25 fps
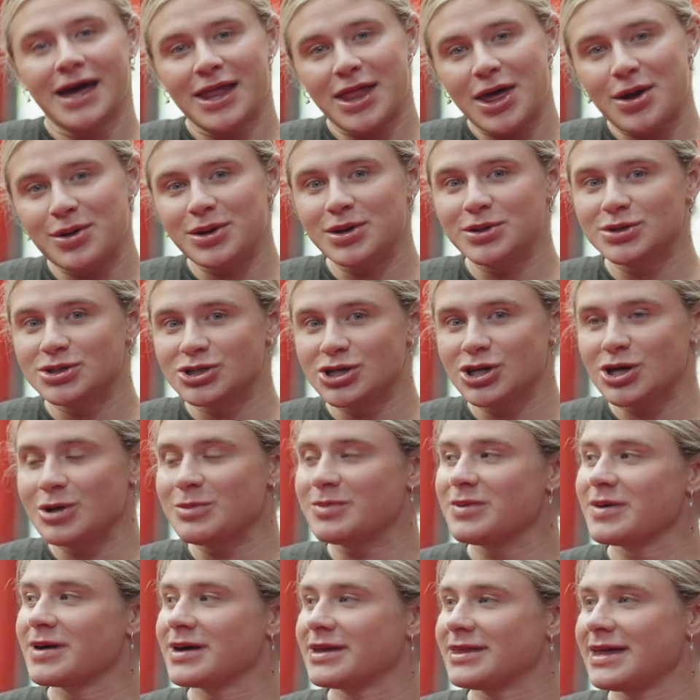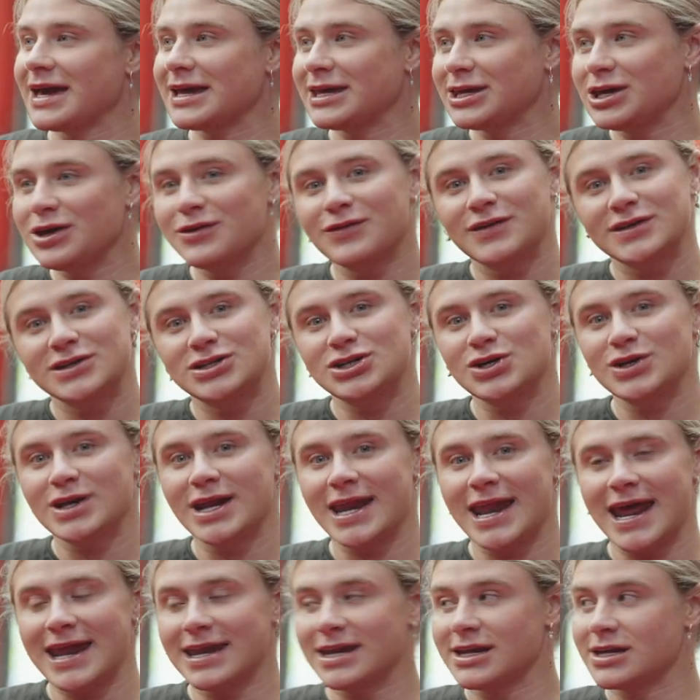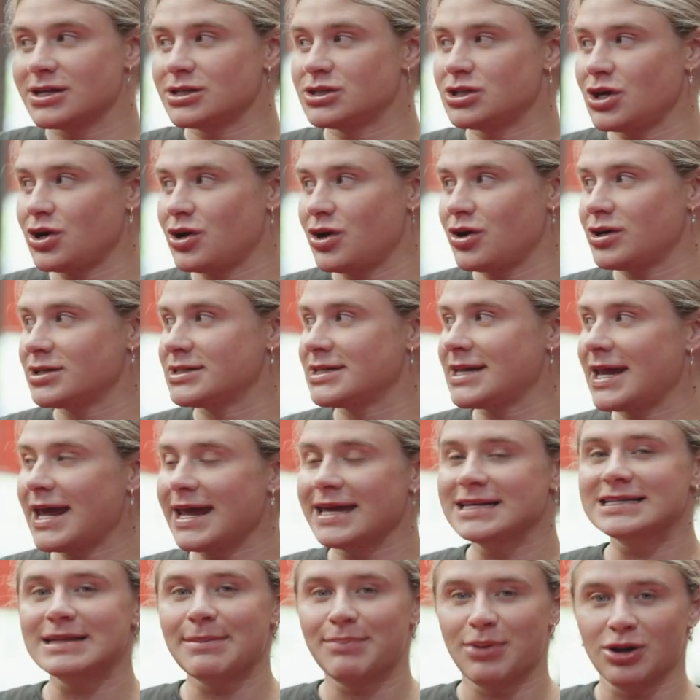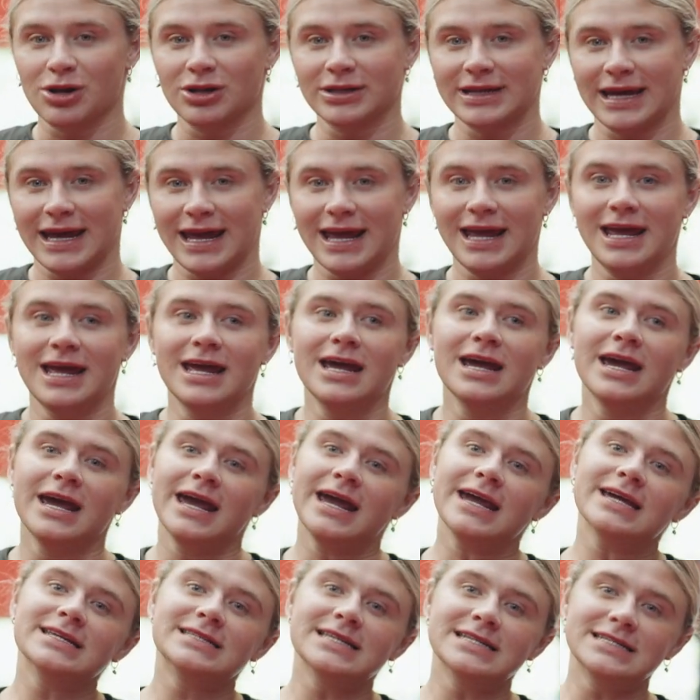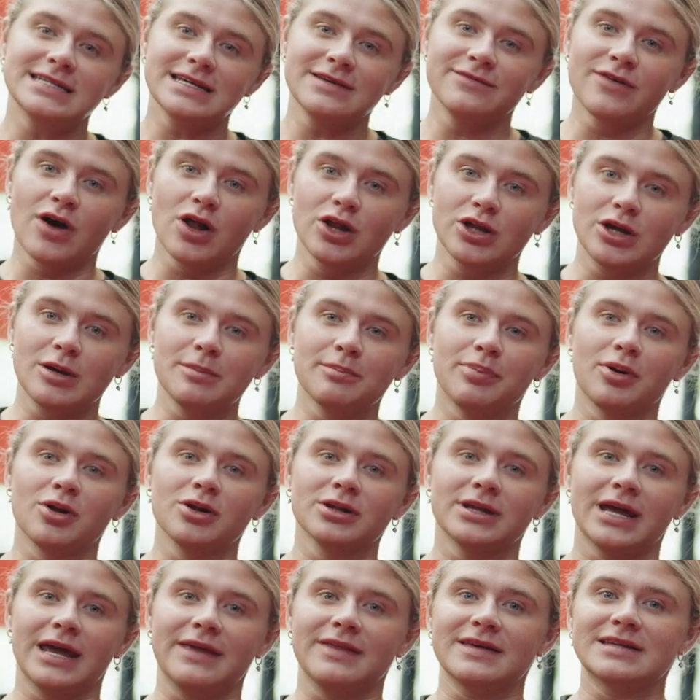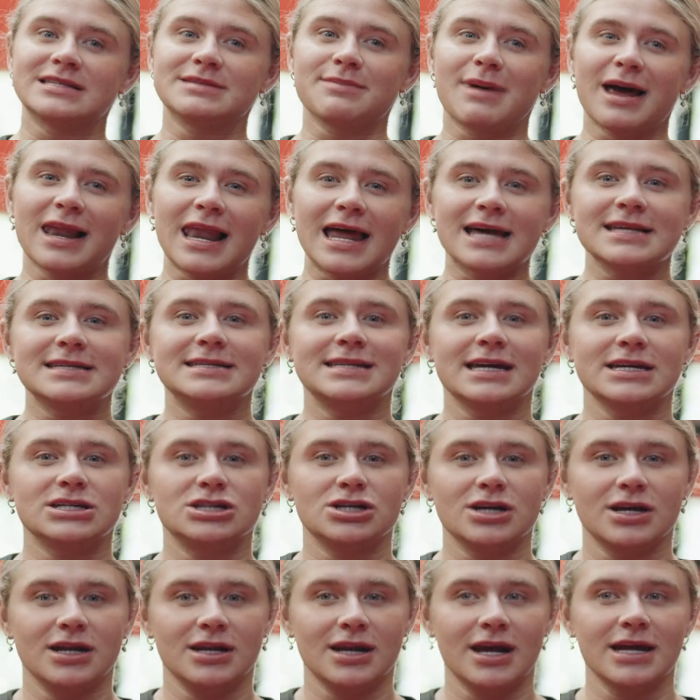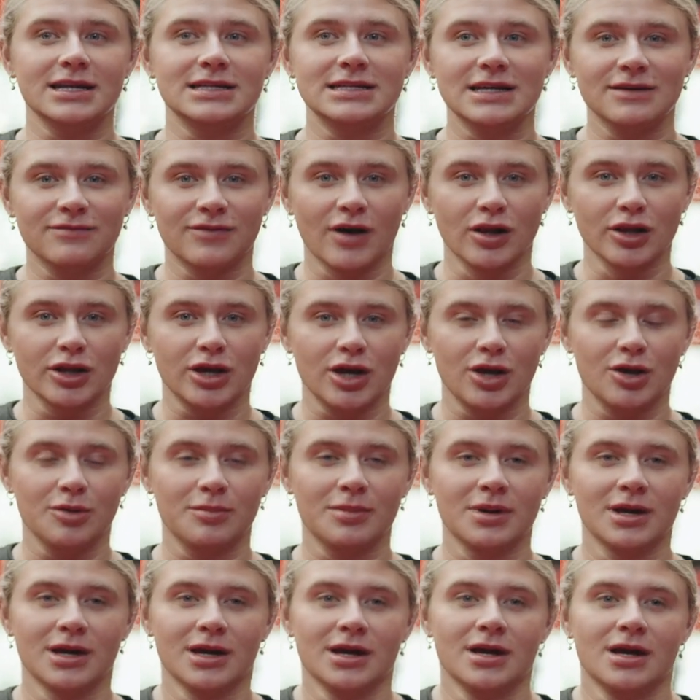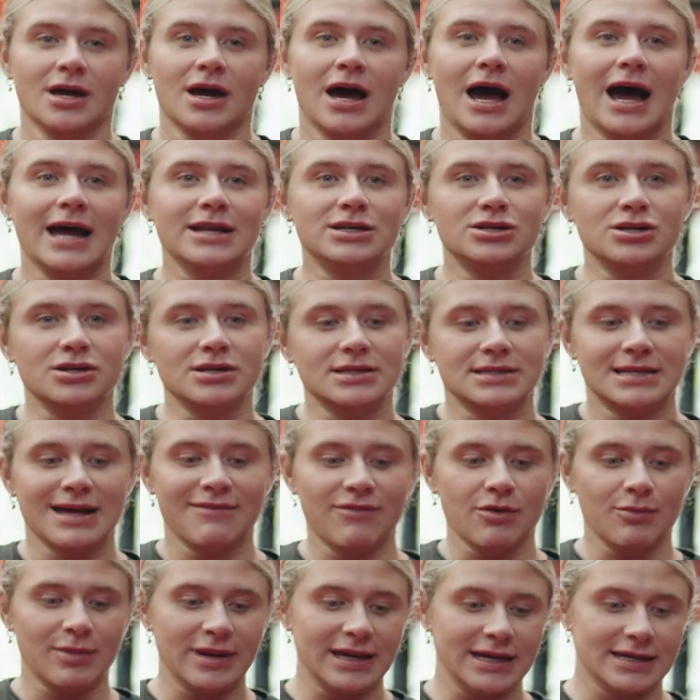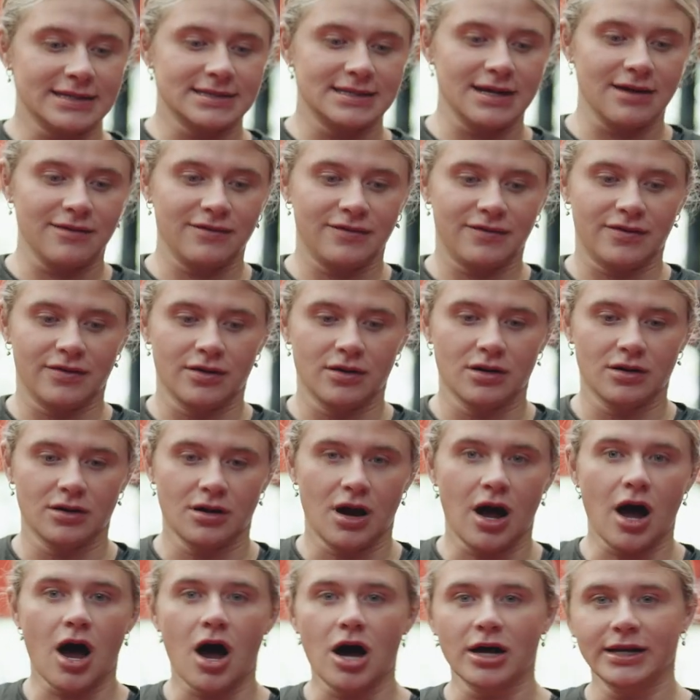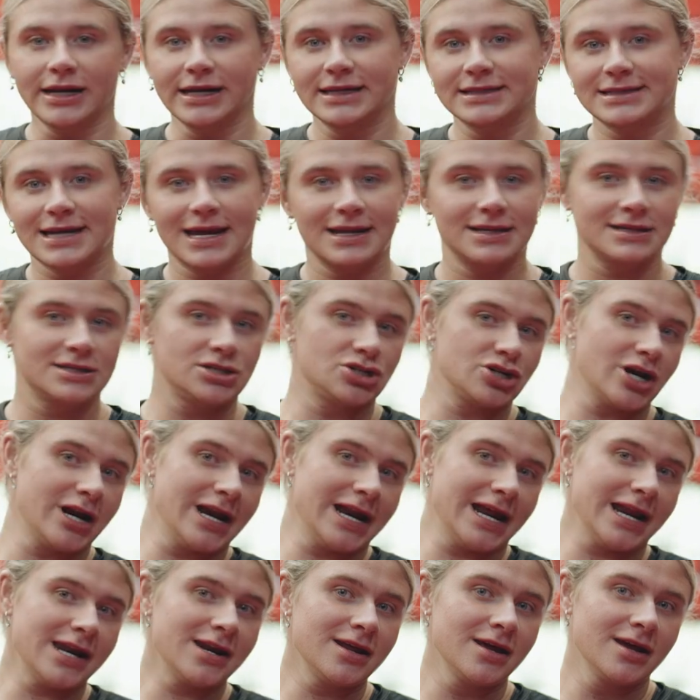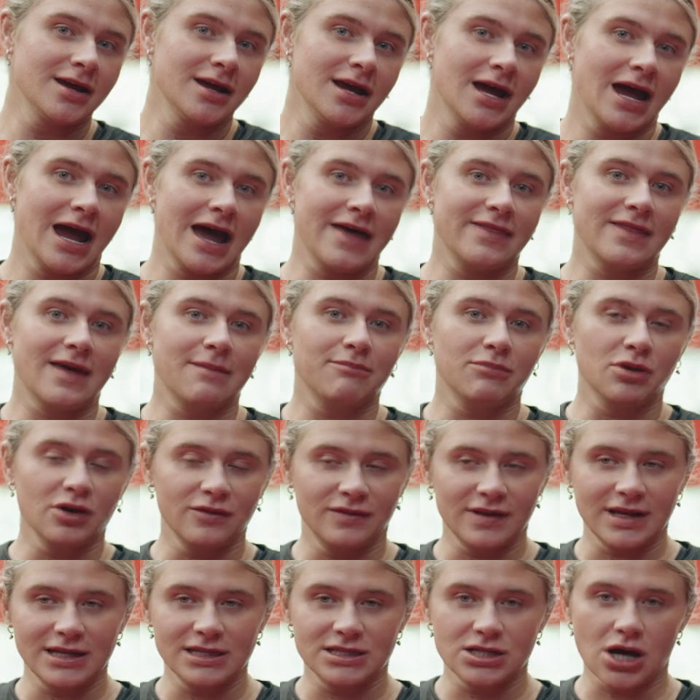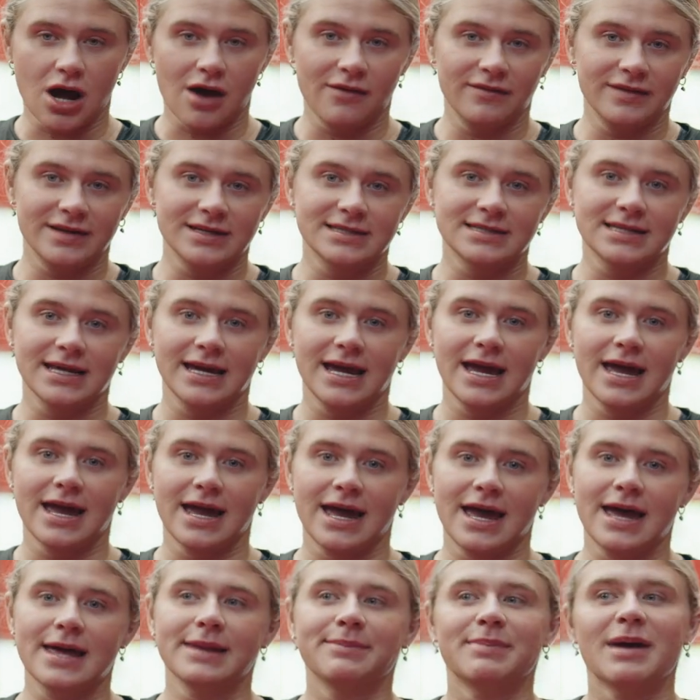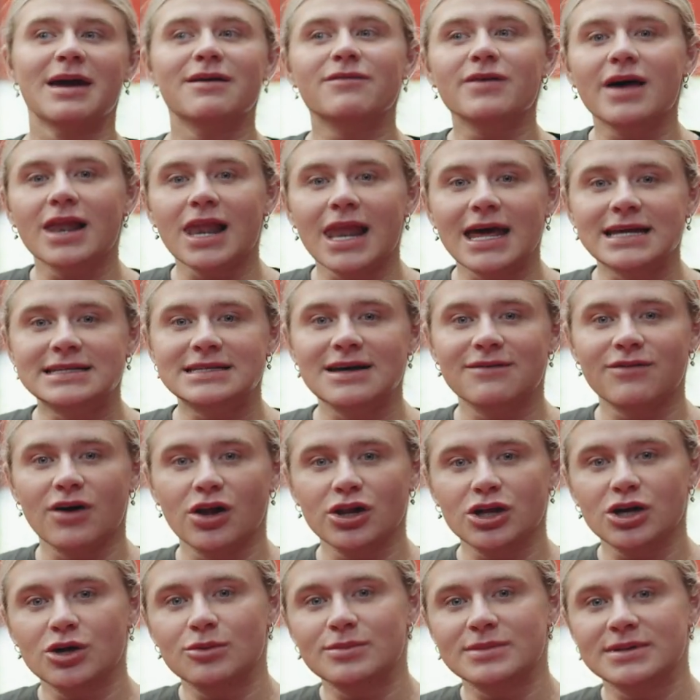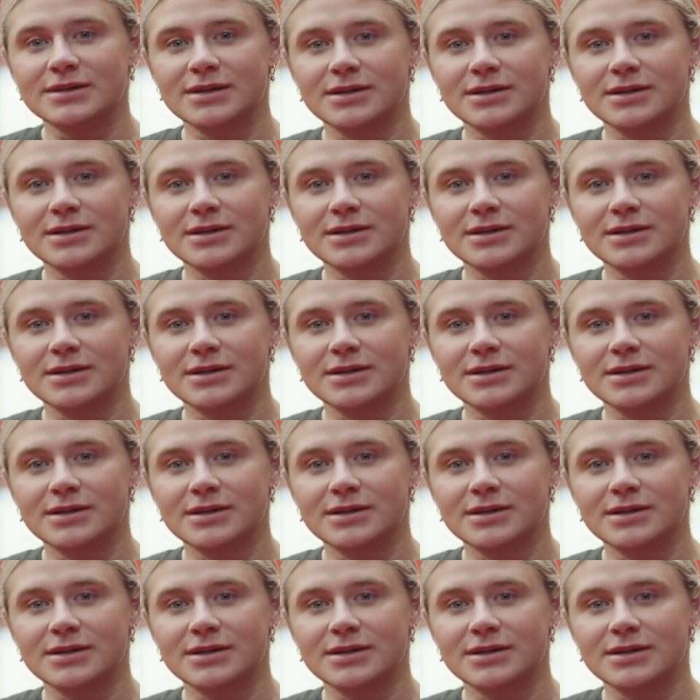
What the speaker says: Hello YouTube, thank you for tuning in. So today is a pull day. It is a devolume pull day. This is my last session at devolume. I'd done 7 weeks of hard intense training and then moved into obviously a bit of a lesser volume